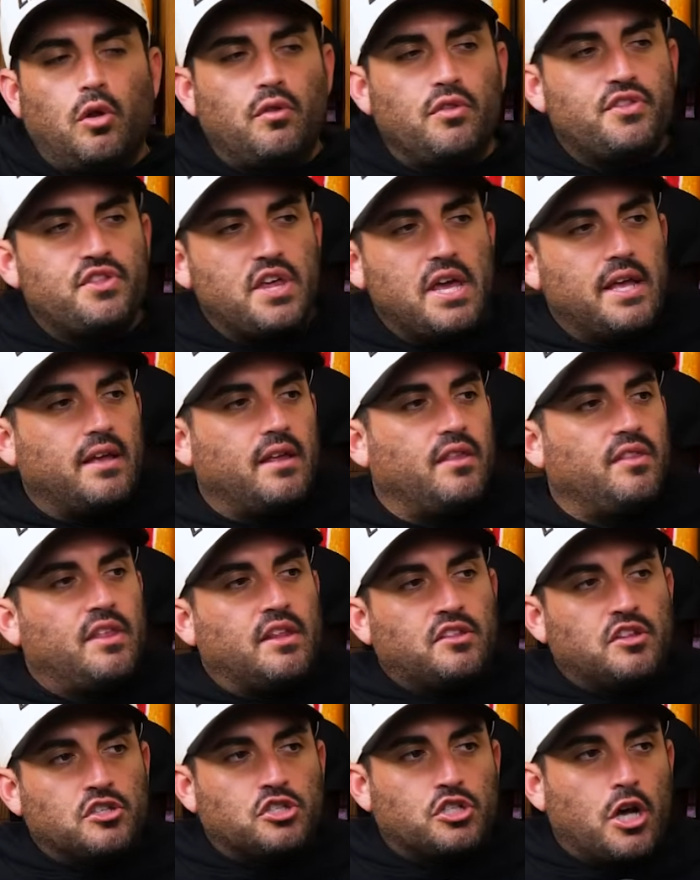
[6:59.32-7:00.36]
You don't think
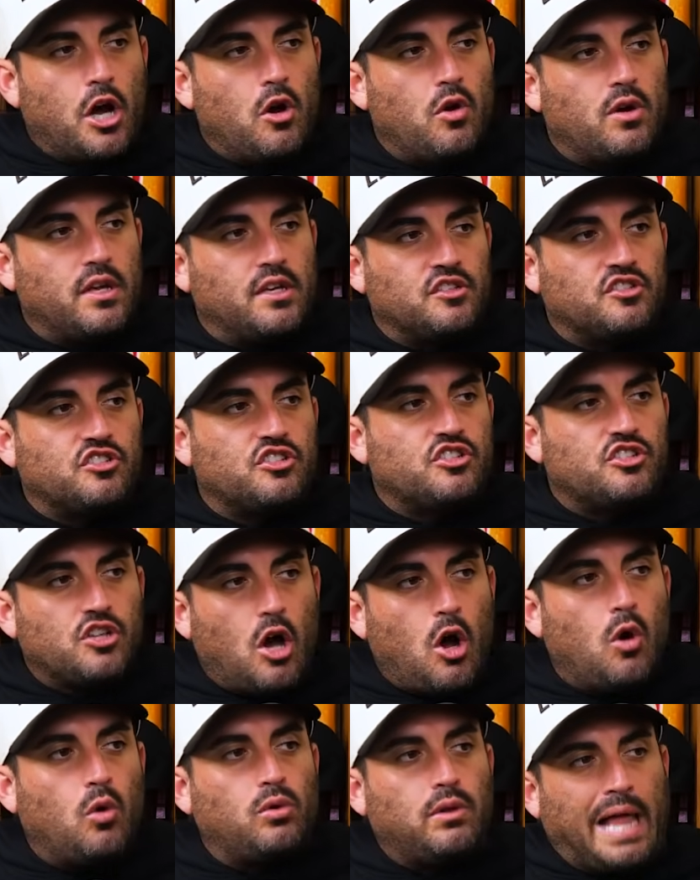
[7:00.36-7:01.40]
that the joke is
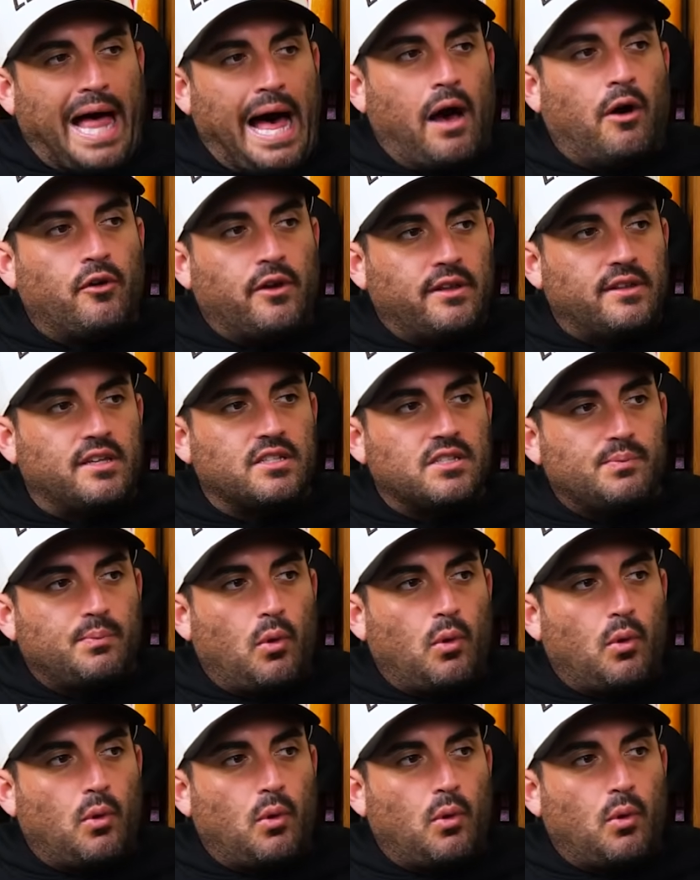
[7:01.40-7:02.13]
so loud at this